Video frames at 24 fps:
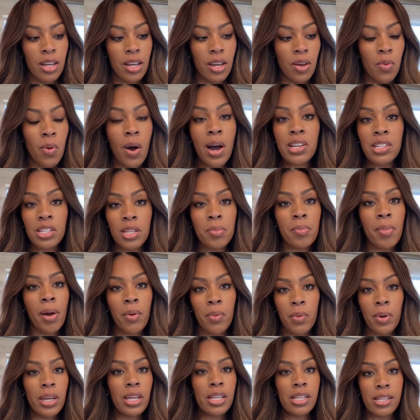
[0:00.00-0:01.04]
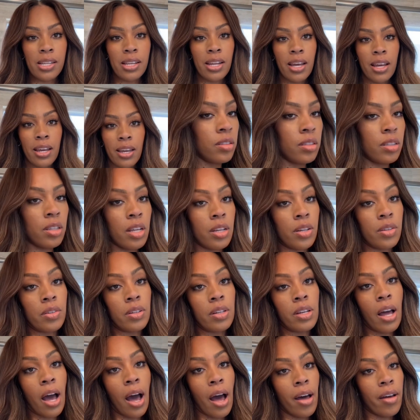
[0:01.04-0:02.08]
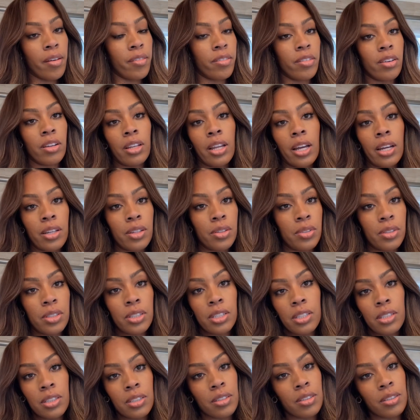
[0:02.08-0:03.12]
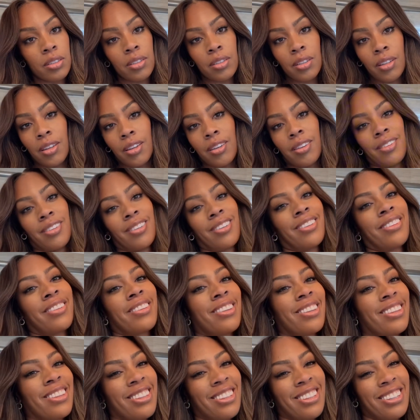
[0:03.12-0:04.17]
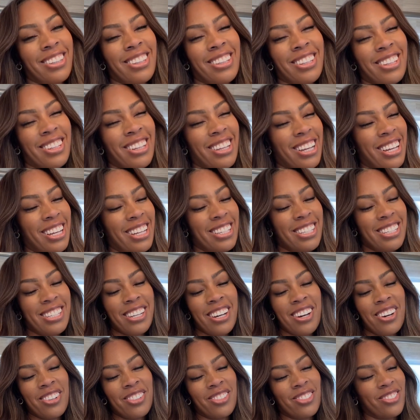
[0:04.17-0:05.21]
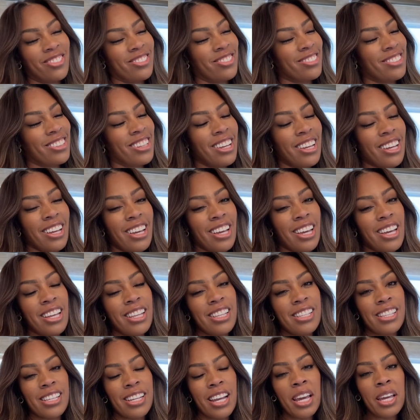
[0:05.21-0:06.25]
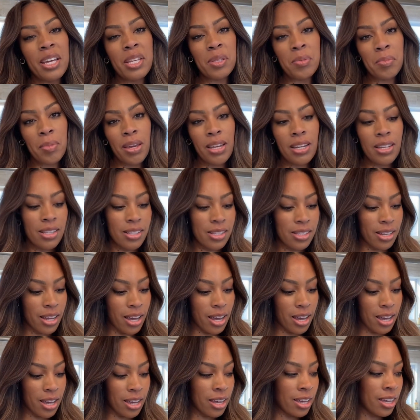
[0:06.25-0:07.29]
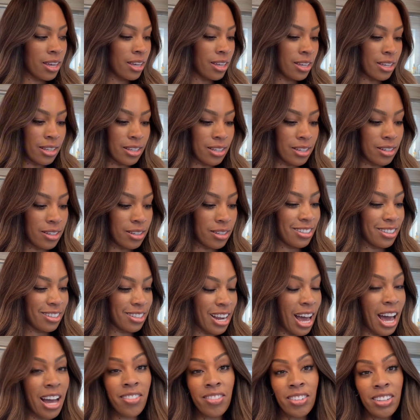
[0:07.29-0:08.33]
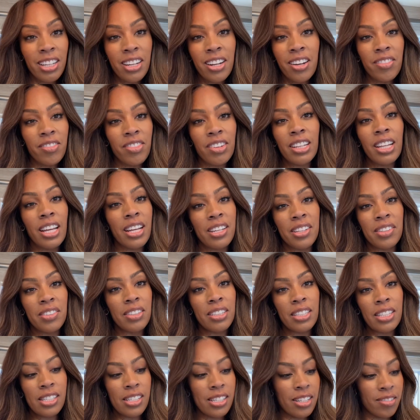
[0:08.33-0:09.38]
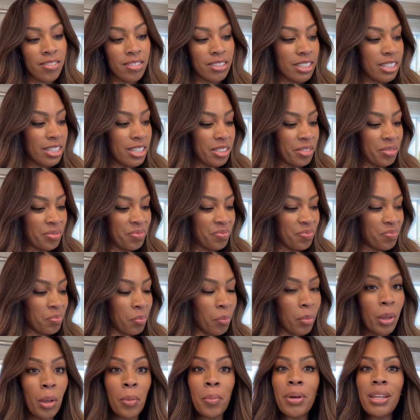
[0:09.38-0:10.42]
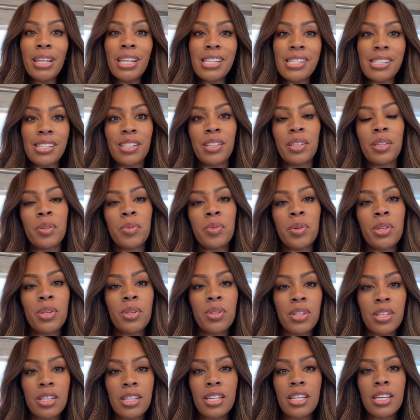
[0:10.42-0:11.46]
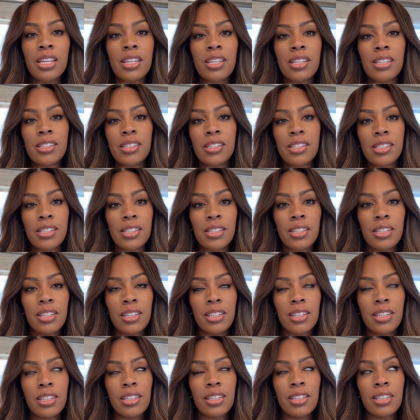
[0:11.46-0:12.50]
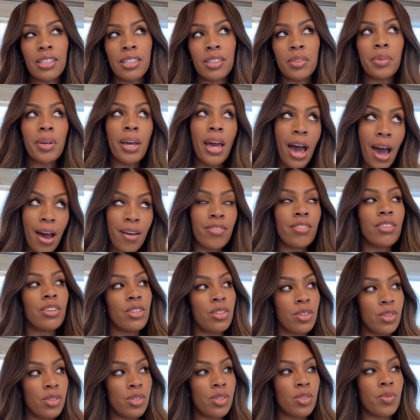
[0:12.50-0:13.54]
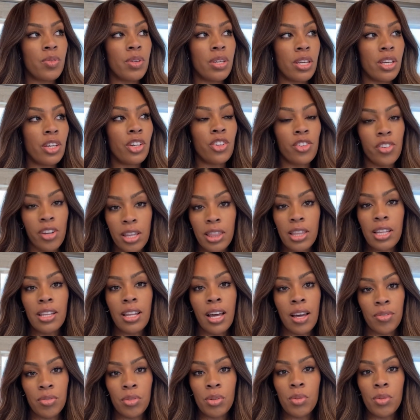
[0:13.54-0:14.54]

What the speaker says: washing my wig today. I do not feel like doing this. I don't. Today is maintenance day and I really don't feel like doing this. I really don't. But listen, we do the things we have to do so we can create the life we